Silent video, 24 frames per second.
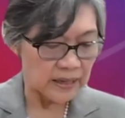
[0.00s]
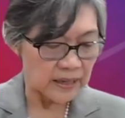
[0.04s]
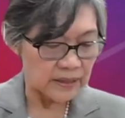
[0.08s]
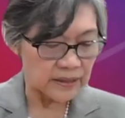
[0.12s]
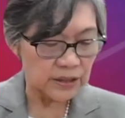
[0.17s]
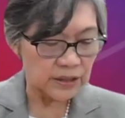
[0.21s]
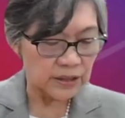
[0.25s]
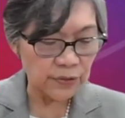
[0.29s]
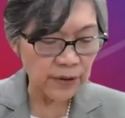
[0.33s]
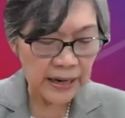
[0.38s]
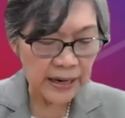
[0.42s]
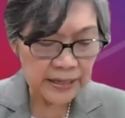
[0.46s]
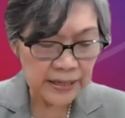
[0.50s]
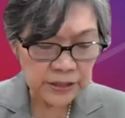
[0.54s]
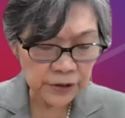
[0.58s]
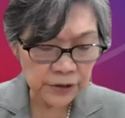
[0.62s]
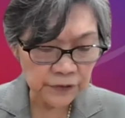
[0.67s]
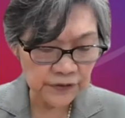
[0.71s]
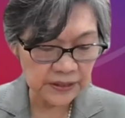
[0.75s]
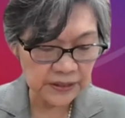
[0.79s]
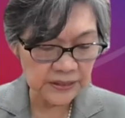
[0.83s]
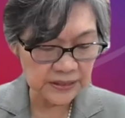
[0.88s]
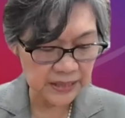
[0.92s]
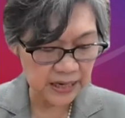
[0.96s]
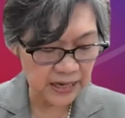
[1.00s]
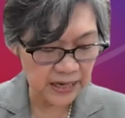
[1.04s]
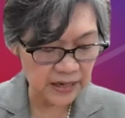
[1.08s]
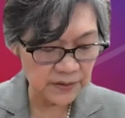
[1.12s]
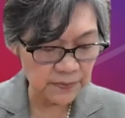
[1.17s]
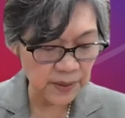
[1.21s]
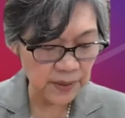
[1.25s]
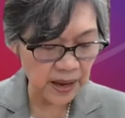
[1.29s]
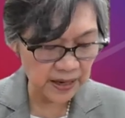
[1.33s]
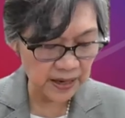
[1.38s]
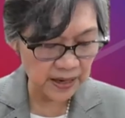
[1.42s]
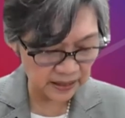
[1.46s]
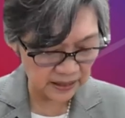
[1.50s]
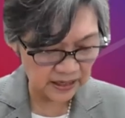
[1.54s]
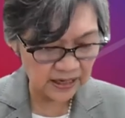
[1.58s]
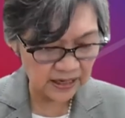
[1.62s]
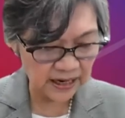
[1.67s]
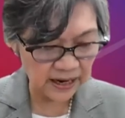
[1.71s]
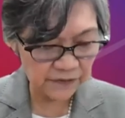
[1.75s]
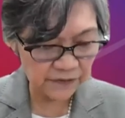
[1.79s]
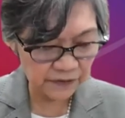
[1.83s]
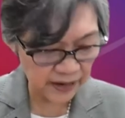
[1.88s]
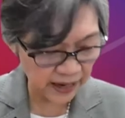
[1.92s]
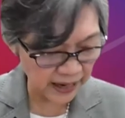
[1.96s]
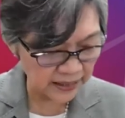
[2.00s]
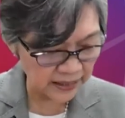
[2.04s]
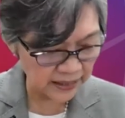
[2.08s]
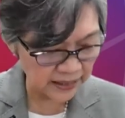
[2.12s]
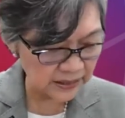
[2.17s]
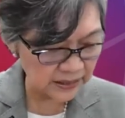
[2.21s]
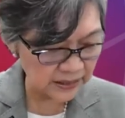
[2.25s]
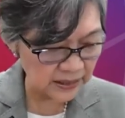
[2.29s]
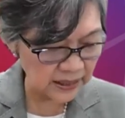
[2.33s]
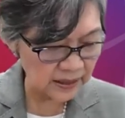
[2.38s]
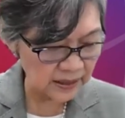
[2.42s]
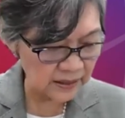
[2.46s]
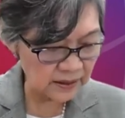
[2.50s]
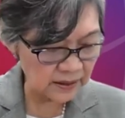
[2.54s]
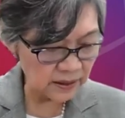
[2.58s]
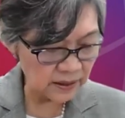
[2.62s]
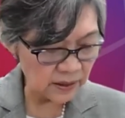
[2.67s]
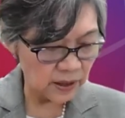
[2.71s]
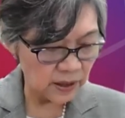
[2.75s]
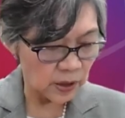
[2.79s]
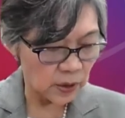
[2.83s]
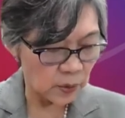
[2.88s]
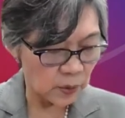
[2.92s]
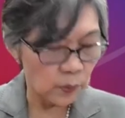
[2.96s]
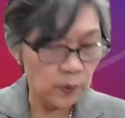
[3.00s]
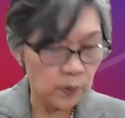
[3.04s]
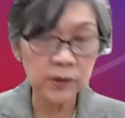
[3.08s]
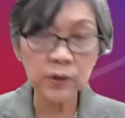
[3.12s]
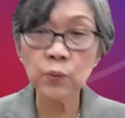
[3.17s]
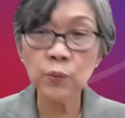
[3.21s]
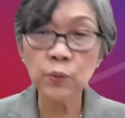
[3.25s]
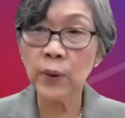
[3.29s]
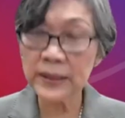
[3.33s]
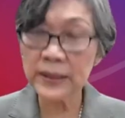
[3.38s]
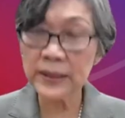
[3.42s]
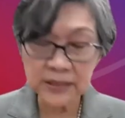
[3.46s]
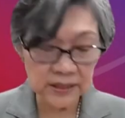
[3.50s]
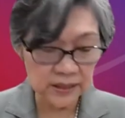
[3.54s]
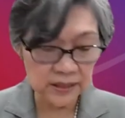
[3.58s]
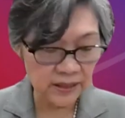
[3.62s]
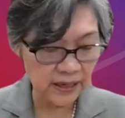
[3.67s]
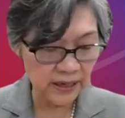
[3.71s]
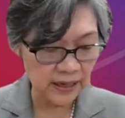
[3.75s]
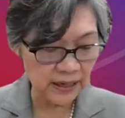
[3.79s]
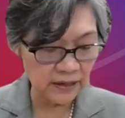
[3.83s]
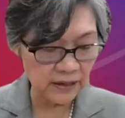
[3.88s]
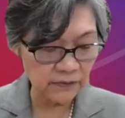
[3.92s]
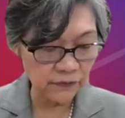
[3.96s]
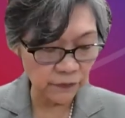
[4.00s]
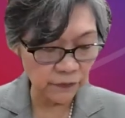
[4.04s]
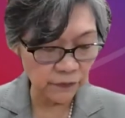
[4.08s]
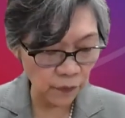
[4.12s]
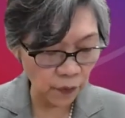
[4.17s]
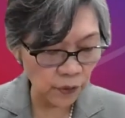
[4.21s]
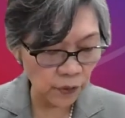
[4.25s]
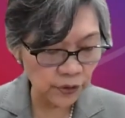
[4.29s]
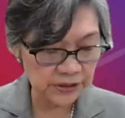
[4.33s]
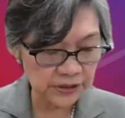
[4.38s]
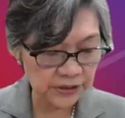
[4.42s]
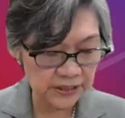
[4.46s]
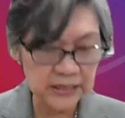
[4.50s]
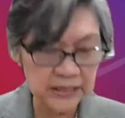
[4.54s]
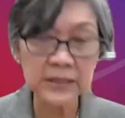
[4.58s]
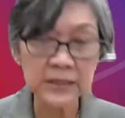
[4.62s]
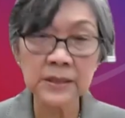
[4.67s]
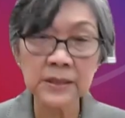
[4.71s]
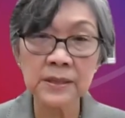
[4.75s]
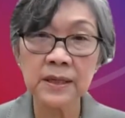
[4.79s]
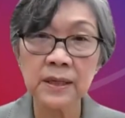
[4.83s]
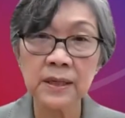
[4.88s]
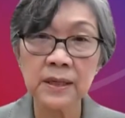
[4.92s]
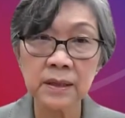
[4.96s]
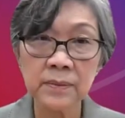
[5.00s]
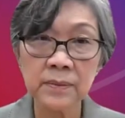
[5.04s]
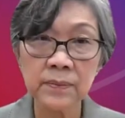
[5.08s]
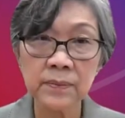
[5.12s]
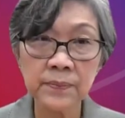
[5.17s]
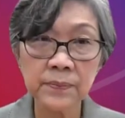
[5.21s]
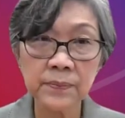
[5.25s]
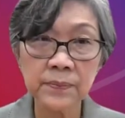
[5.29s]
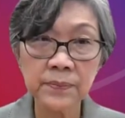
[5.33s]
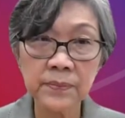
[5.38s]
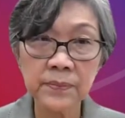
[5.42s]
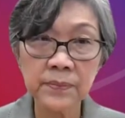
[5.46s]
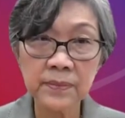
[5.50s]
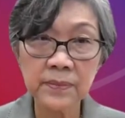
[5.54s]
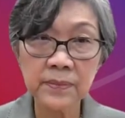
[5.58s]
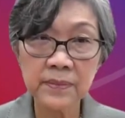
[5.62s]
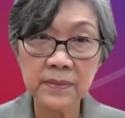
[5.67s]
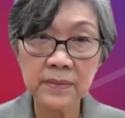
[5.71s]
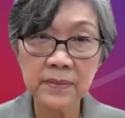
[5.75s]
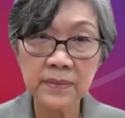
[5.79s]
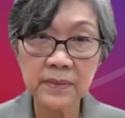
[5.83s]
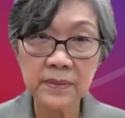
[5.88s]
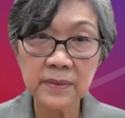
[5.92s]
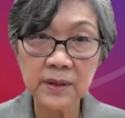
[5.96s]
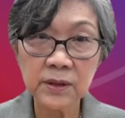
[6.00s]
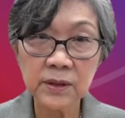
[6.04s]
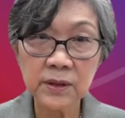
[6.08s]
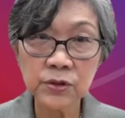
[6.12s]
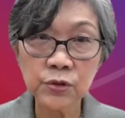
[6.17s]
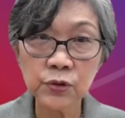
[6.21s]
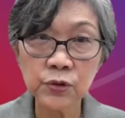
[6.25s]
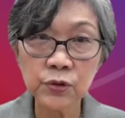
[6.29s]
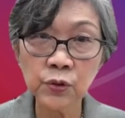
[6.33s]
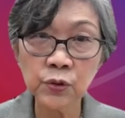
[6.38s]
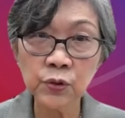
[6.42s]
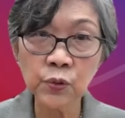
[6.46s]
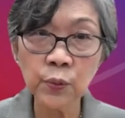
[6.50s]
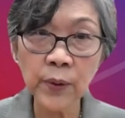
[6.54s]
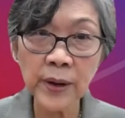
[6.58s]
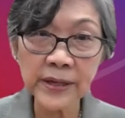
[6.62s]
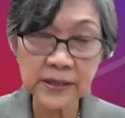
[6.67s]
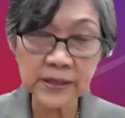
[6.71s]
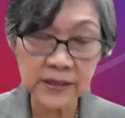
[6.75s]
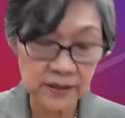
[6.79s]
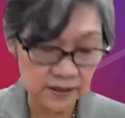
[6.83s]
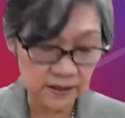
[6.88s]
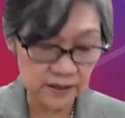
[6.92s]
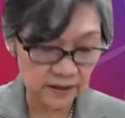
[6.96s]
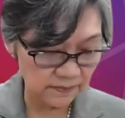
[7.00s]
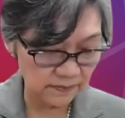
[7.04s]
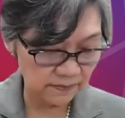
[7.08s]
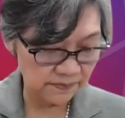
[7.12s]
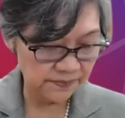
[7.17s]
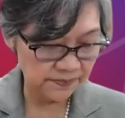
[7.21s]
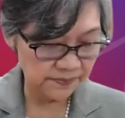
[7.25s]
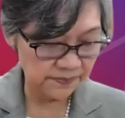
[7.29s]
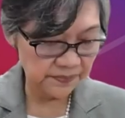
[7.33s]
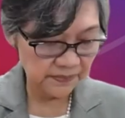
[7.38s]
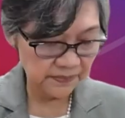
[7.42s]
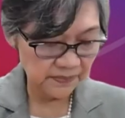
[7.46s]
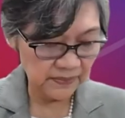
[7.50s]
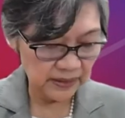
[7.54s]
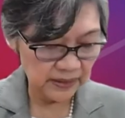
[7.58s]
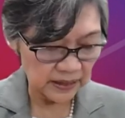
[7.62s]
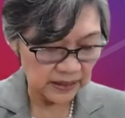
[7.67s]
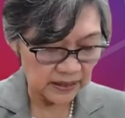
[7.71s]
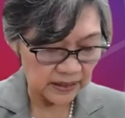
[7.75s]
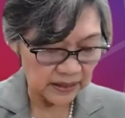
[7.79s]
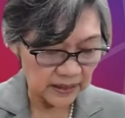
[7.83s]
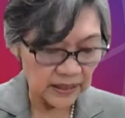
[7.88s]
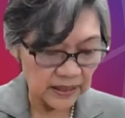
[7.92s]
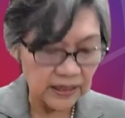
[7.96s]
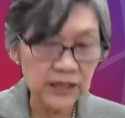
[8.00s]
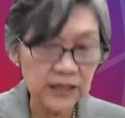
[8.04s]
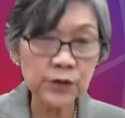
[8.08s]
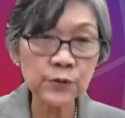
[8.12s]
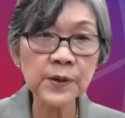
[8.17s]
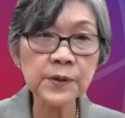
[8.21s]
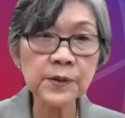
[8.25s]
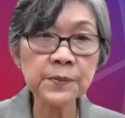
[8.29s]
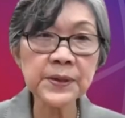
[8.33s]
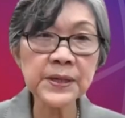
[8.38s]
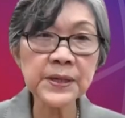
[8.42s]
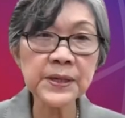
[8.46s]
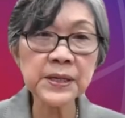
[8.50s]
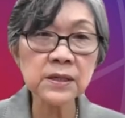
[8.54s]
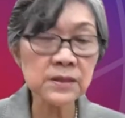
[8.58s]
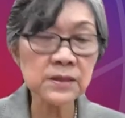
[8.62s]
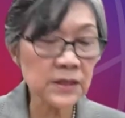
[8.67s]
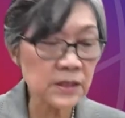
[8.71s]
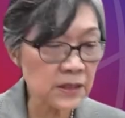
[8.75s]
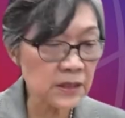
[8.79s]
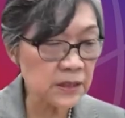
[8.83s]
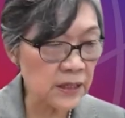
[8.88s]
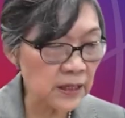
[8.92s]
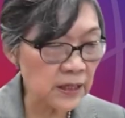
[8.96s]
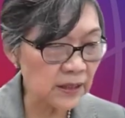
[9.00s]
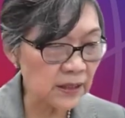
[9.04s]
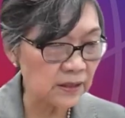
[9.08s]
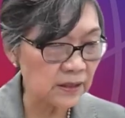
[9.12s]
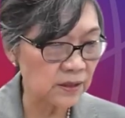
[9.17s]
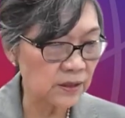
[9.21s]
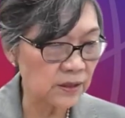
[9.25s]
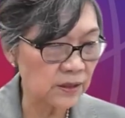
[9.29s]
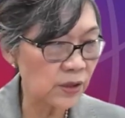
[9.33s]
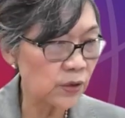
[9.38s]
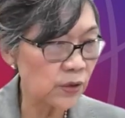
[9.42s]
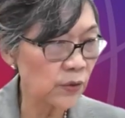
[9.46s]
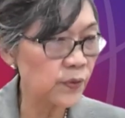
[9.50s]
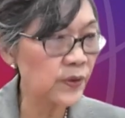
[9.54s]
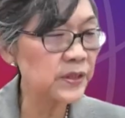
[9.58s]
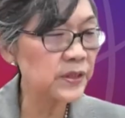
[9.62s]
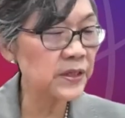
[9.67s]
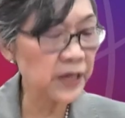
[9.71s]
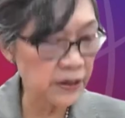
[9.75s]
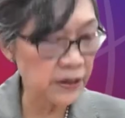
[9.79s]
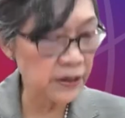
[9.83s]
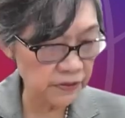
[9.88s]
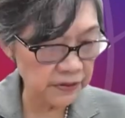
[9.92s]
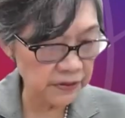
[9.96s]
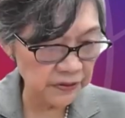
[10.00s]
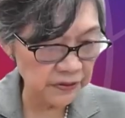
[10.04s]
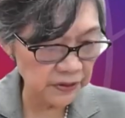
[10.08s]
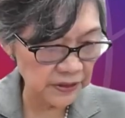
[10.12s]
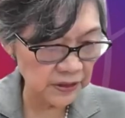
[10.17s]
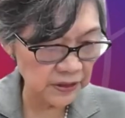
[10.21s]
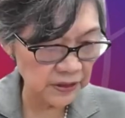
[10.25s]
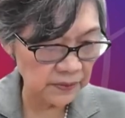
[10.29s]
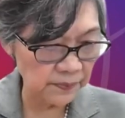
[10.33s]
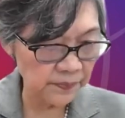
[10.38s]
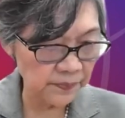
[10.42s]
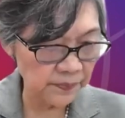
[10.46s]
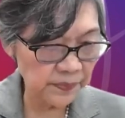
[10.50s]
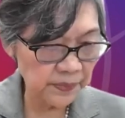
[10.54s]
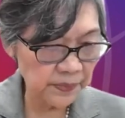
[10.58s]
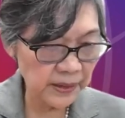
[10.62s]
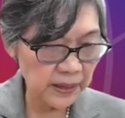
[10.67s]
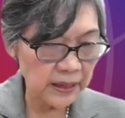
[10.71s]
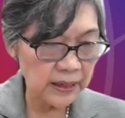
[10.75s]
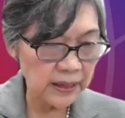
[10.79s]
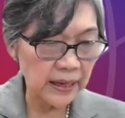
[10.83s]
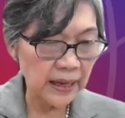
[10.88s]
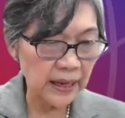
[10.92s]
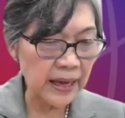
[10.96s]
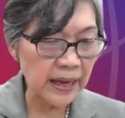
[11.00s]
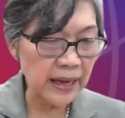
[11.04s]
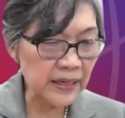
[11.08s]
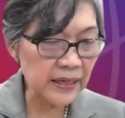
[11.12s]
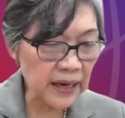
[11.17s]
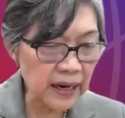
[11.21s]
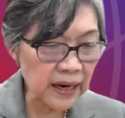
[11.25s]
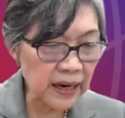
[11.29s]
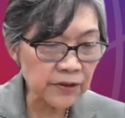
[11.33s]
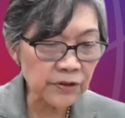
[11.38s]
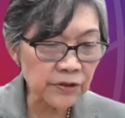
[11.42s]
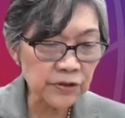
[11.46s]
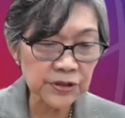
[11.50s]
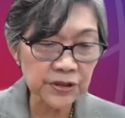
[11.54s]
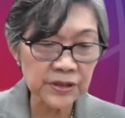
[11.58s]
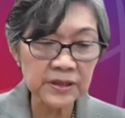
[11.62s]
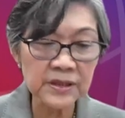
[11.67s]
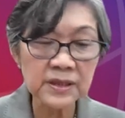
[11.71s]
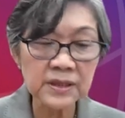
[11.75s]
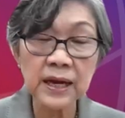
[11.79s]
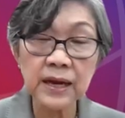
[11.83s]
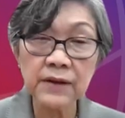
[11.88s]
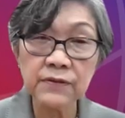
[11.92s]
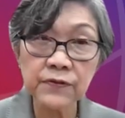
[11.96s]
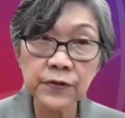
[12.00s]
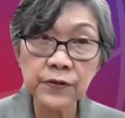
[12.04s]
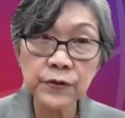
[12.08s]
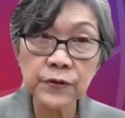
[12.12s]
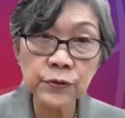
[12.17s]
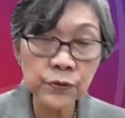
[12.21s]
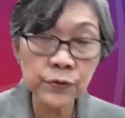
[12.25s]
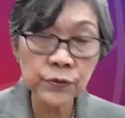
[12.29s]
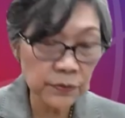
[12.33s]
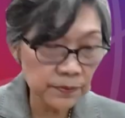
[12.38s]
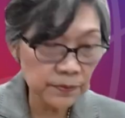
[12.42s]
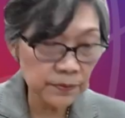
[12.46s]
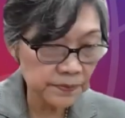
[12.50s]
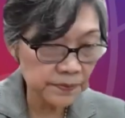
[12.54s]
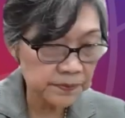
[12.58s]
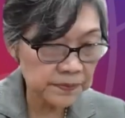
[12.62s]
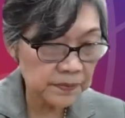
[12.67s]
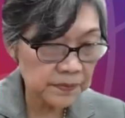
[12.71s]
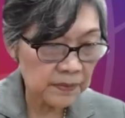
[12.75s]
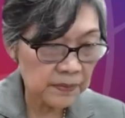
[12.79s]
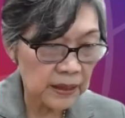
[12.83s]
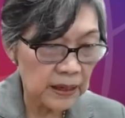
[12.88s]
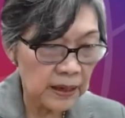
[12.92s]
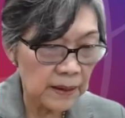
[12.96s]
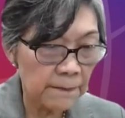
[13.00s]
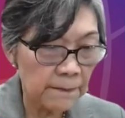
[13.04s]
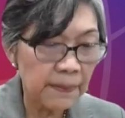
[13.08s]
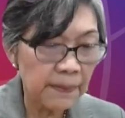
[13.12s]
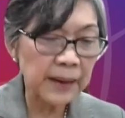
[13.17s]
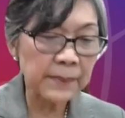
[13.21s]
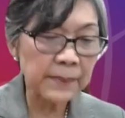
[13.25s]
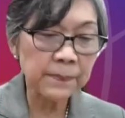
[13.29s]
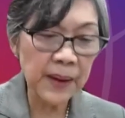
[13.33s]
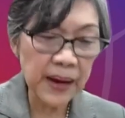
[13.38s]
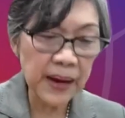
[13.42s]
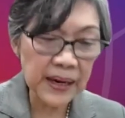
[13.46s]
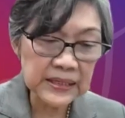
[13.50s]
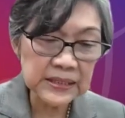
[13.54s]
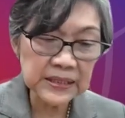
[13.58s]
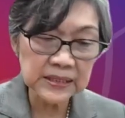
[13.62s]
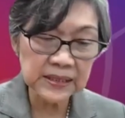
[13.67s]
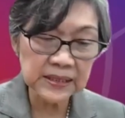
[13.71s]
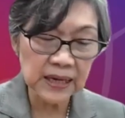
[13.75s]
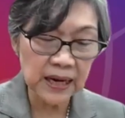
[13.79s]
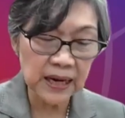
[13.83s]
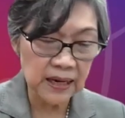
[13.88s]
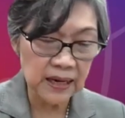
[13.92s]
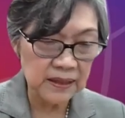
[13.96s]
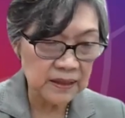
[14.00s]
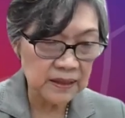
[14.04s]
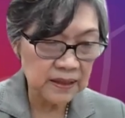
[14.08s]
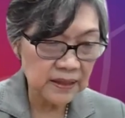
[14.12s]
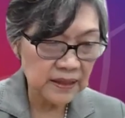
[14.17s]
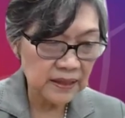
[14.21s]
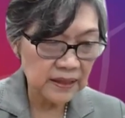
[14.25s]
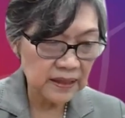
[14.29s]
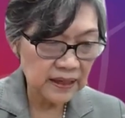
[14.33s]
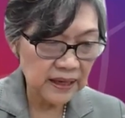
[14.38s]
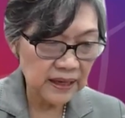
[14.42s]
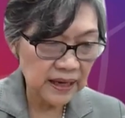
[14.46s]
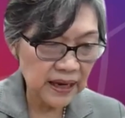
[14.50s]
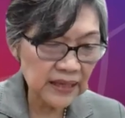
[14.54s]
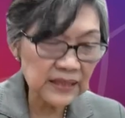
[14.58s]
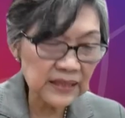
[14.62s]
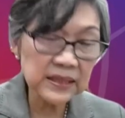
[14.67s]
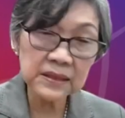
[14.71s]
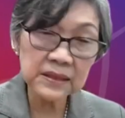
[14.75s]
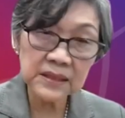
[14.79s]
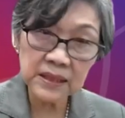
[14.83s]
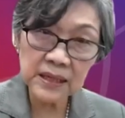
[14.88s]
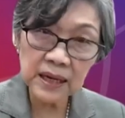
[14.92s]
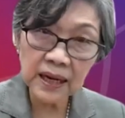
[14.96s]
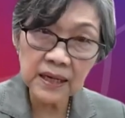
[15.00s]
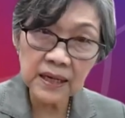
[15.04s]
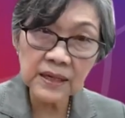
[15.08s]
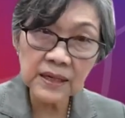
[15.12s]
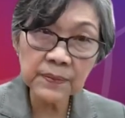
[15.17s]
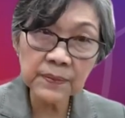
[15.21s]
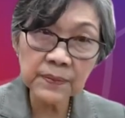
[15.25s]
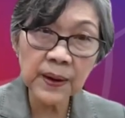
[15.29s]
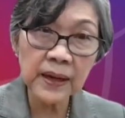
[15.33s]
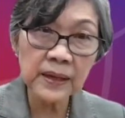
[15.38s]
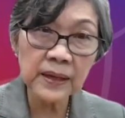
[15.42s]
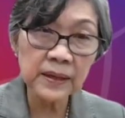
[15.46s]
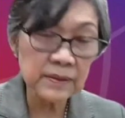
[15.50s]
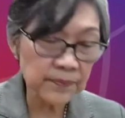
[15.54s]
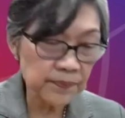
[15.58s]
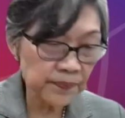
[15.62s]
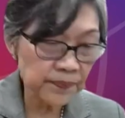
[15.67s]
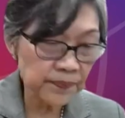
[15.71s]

rise of the Taliban in Afghanistan will once again force India to look west. It will be concerned with terrorism, encouraged in their view by Pakistan and the Taliban